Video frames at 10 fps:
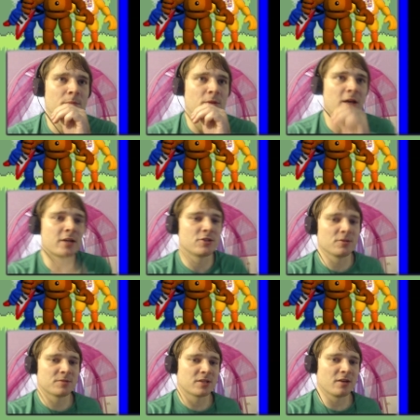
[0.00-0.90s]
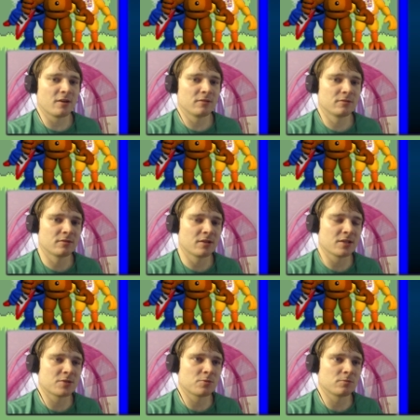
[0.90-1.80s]
block jump scare,
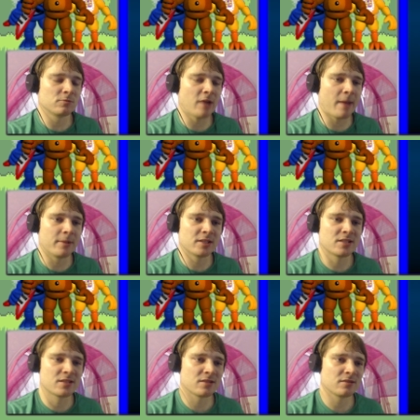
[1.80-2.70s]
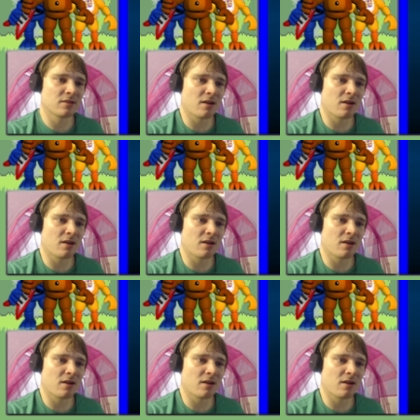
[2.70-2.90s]
because rabbits